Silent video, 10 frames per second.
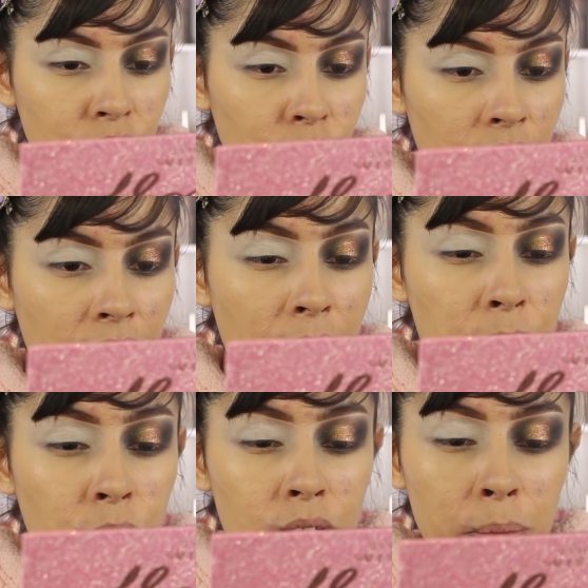So yeah,
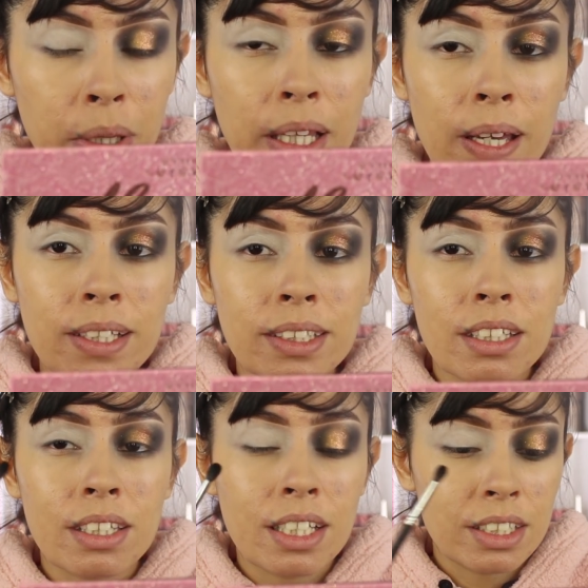I'm gonna place
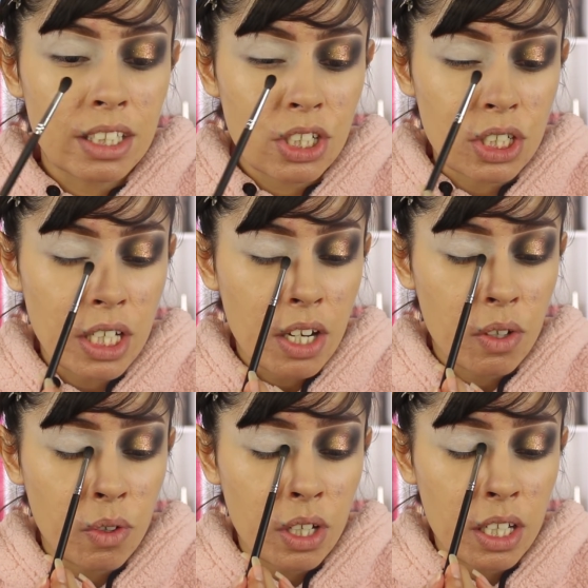this
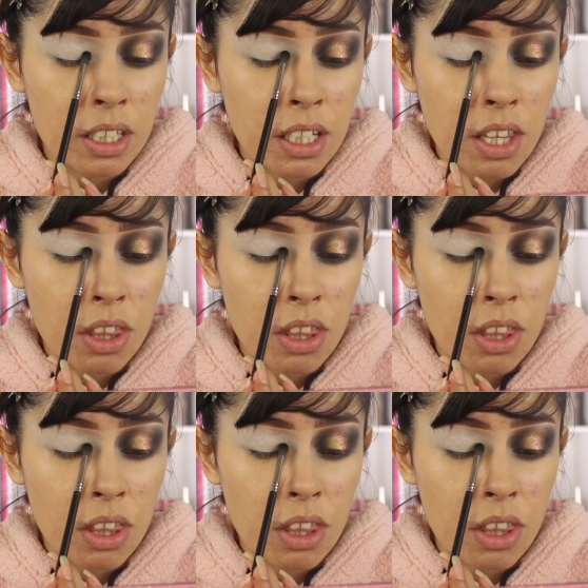shadow in